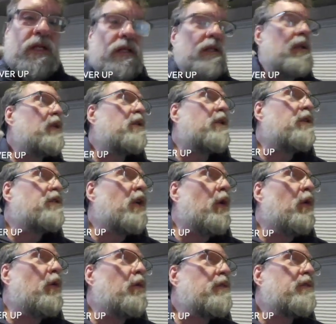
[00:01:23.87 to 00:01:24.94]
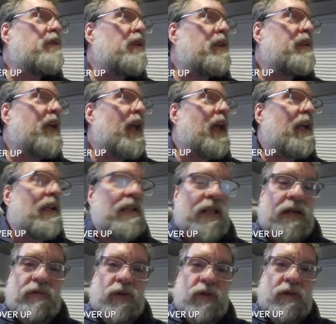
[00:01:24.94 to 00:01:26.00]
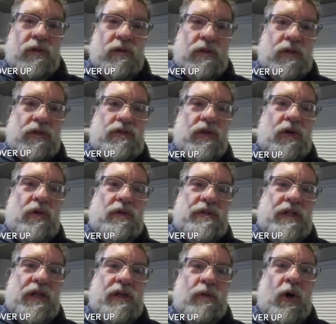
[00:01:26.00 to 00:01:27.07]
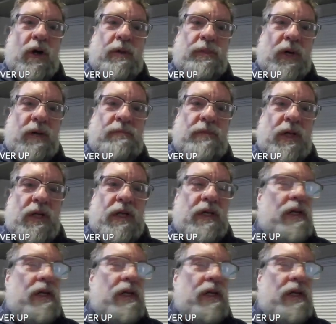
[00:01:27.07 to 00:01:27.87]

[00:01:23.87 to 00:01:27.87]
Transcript: little controls, the tank level controls and the water pump.